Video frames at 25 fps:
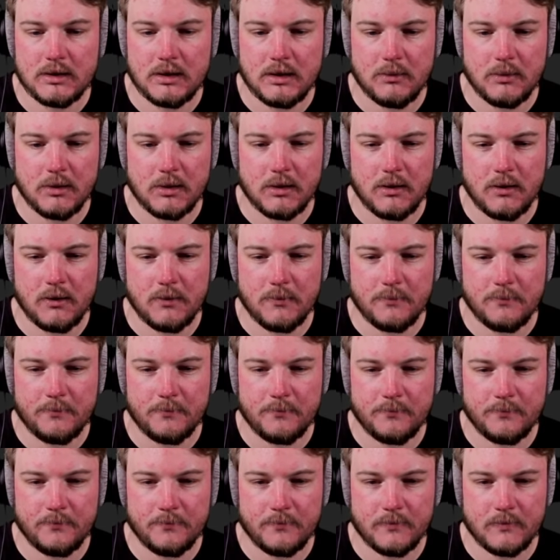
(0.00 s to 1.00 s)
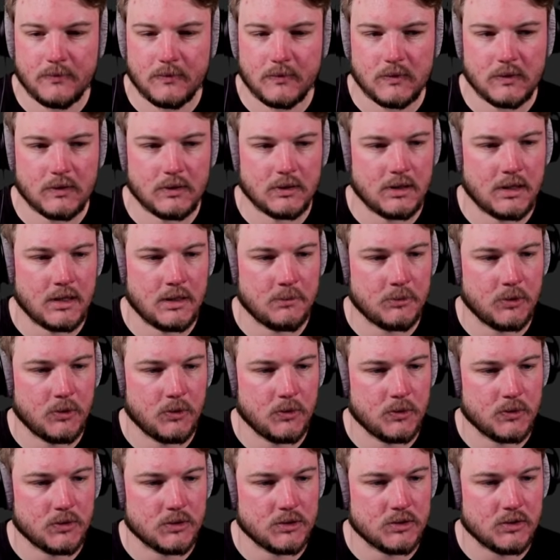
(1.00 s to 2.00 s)
There we go. I'm
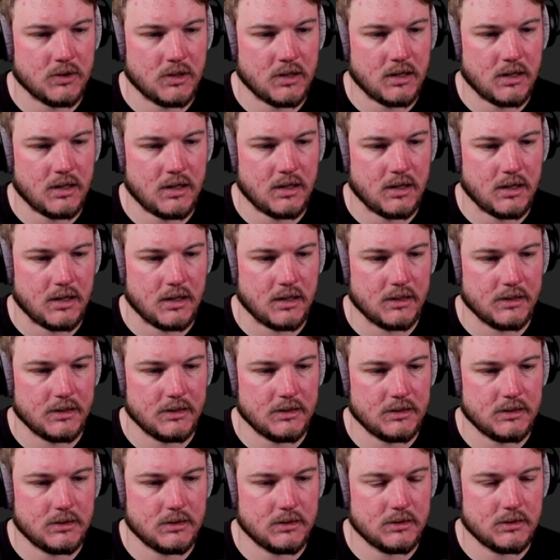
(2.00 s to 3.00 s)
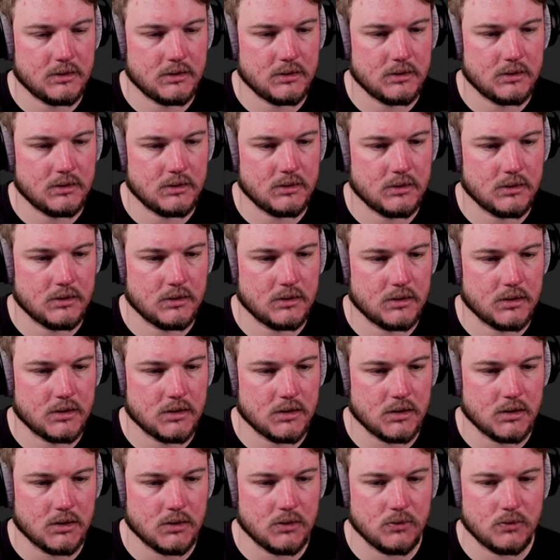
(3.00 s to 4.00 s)
going to hide
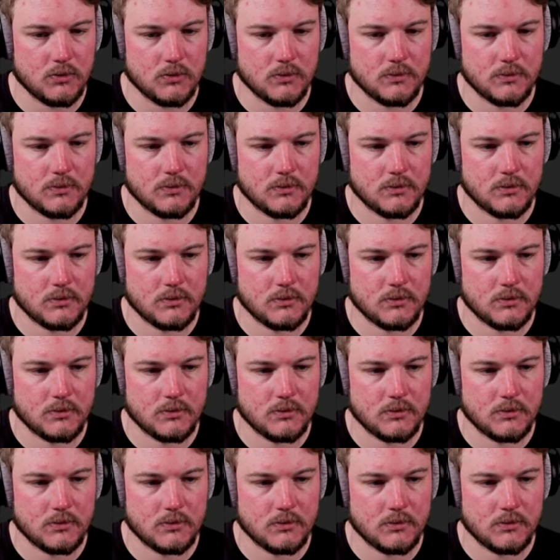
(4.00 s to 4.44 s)
you.